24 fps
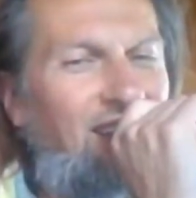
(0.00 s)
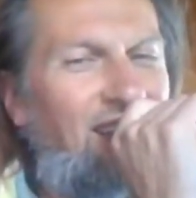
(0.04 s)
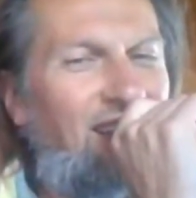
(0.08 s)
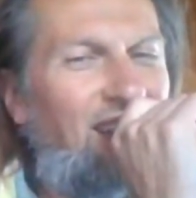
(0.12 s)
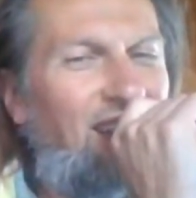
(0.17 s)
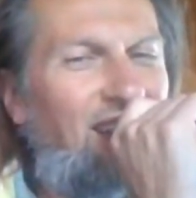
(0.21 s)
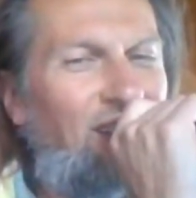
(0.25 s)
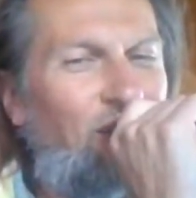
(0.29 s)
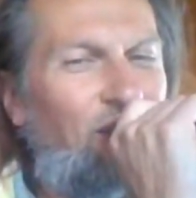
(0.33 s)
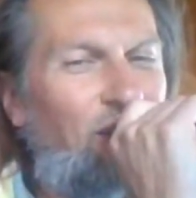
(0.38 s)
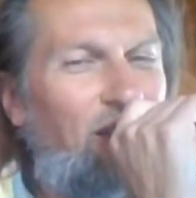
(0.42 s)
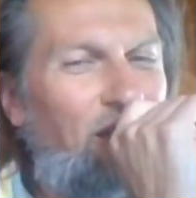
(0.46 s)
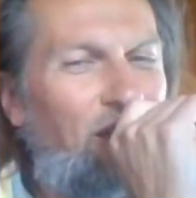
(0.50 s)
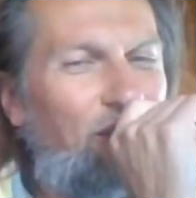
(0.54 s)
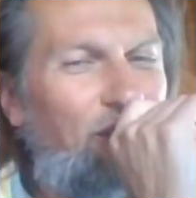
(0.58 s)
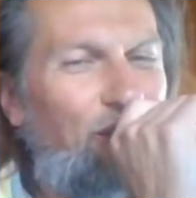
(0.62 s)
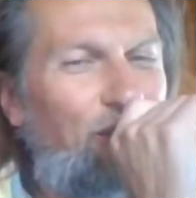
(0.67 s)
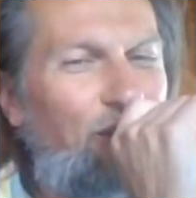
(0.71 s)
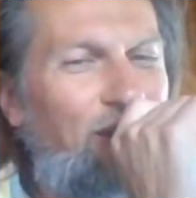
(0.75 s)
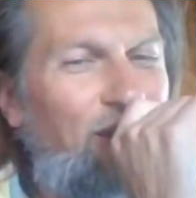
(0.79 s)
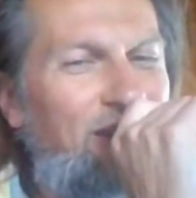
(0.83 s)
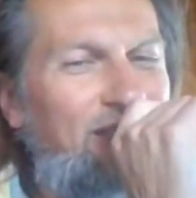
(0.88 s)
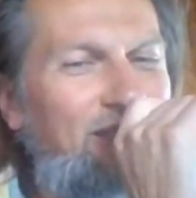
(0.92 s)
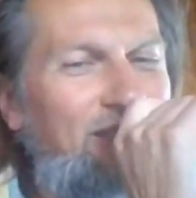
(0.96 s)
Hello
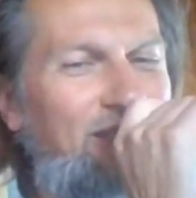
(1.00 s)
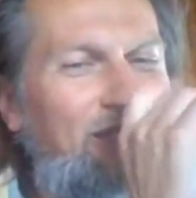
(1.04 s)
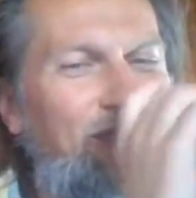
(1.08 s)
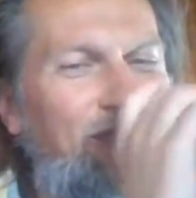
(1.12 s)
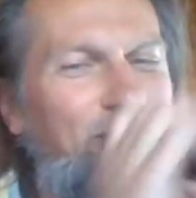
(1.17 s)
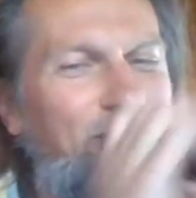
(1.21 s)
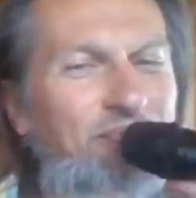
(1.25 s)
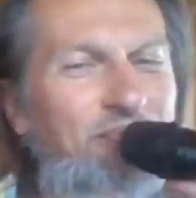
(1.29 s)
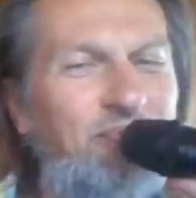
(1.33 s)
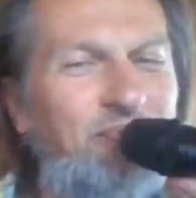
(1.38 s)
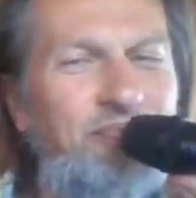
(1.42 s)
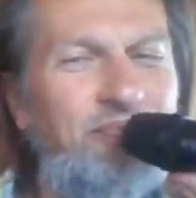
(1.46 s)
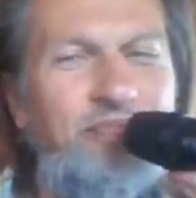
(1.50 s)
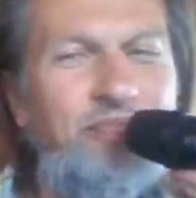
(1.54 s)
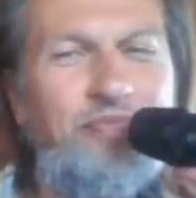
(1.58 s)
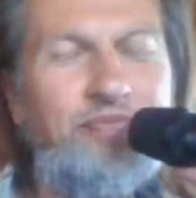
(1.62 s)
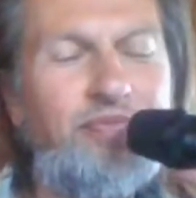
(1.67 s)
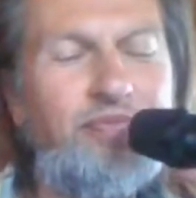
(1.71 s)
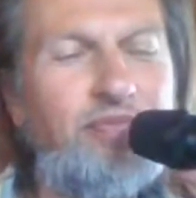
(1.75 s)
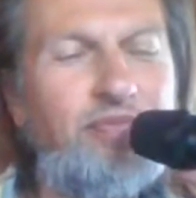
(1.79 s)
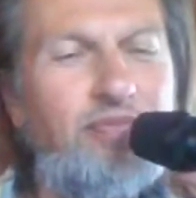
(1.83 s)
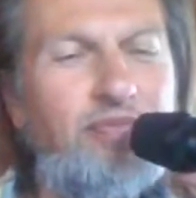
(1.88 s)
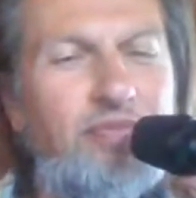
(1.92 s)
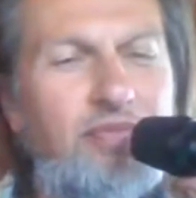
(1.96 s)
everyone,
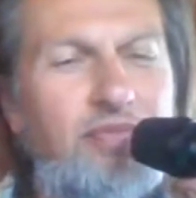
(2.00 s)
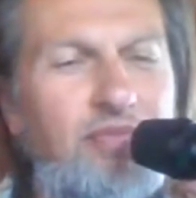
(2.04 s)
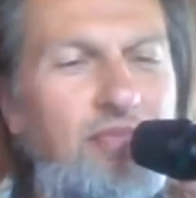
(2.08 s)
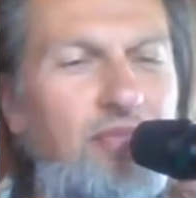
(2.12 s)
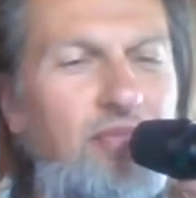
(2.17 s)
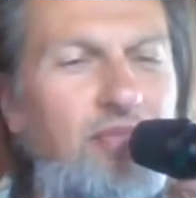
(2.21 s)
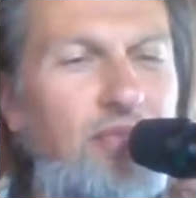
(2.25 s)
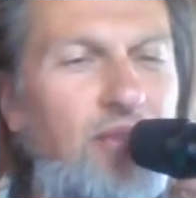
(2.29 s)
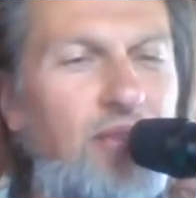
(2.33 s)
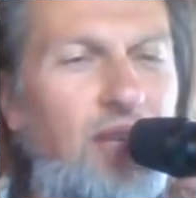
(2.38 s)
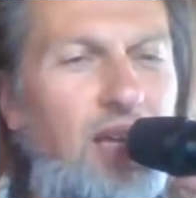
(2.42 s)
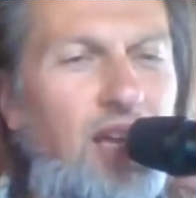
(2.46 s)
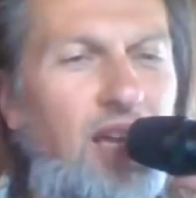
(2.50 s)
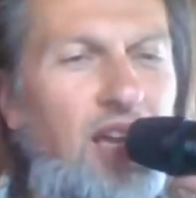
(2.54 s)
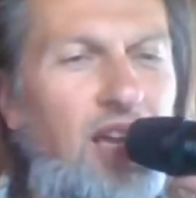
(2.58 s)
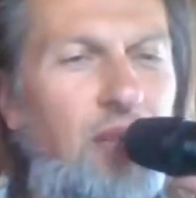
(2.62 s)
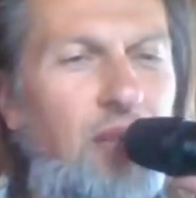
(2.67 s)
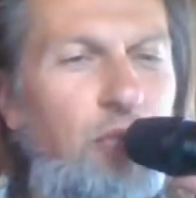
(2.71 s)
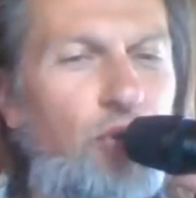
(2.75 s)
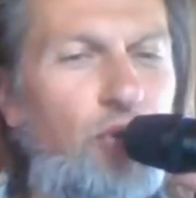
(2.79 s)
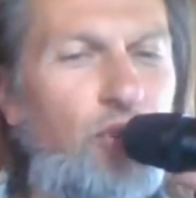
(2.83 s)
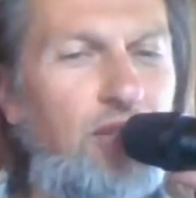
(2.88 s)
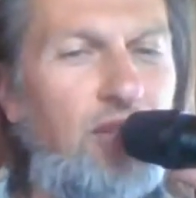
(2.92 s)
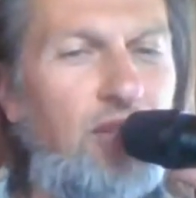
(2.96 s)

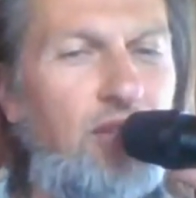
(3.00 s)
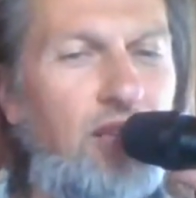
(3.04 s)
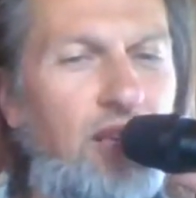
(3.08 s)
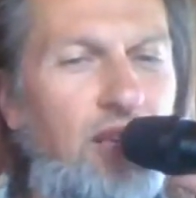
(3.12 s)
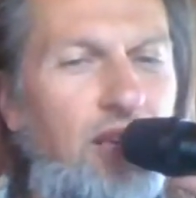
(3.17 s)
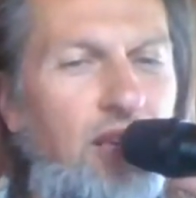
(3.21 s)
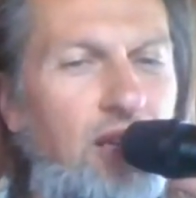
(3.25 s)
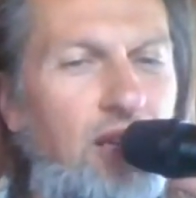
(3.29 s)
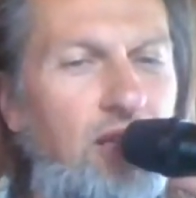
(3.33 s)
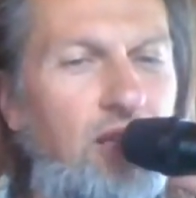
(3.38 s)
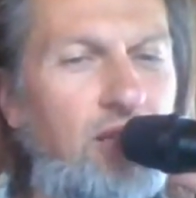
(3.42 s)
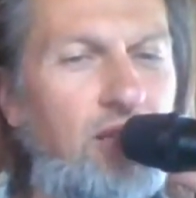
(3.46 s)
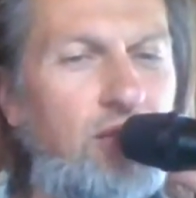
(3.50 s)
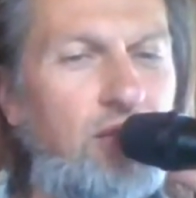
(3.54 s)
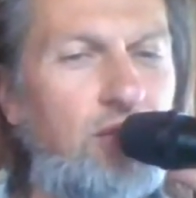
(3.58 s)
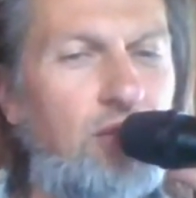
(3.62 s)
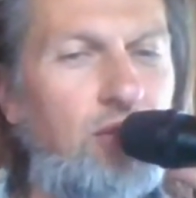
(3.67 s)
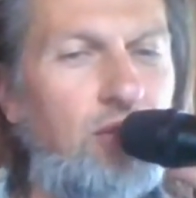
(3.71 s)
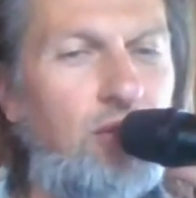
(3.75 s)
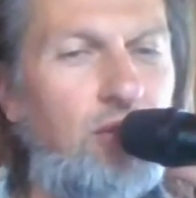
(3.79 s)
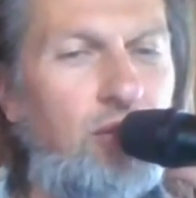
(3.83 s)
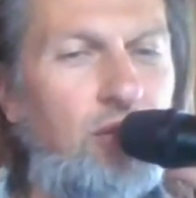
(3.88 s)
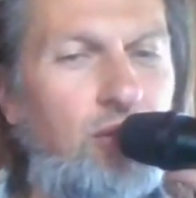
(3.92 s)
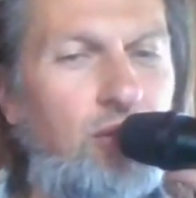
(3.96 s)
I'm already here, so